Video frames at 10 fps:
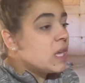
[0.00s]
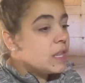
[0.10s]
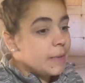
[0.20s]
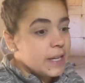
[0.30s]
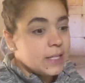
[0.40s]

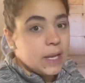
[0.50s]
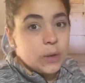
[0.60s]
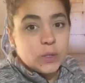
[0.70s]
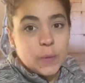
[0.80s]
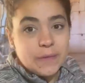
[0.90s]
The biggest thing
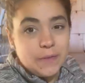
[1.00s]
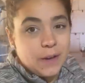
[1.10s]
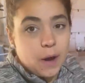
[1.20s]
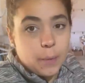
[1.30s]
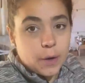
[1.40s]
is we have to
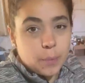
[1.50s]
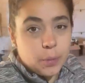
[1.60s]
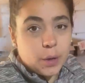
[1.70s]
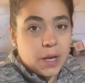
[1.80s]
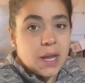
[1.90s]
figure out where to
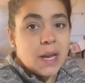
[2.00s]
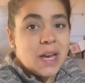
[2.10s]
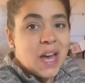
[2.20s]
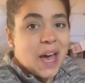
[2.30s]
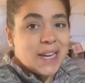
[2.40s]
put it.
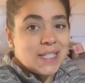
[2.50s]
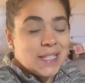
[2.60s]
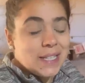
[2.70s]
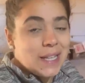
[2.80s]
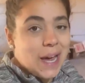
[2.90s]

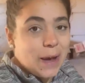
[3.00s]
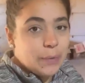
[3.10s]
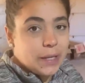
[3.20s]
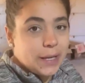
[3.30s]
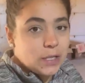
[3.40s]
Ideally, I
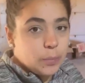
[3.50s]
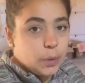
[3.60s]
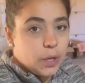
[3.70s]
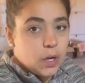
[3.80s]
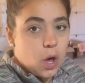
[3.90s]
would like to
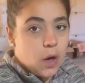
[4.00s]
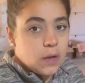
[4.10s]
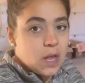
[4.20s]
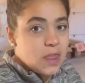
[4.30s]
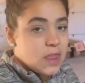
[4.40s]
put it
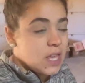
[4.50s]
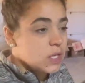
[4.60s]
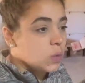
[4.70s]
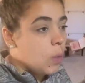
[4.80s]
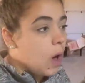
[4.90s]
on
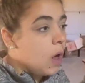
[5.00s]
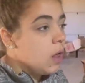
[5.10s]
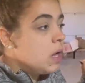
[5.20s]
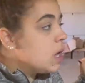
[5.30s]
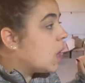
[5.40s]
this
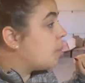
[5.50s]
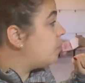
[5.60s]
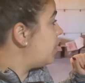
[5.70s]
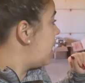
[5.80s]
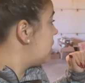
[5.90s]
wall,
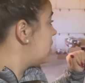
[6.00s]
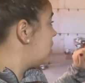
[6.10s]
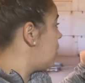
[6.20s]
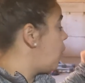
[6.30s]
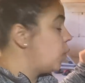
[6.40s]
but
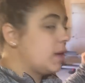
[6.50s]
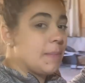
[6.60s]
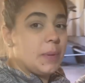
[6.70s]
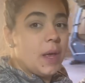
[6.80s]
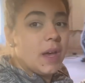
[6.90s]
the only
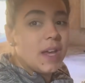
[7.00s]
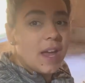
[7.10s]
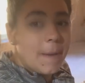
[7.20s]
plug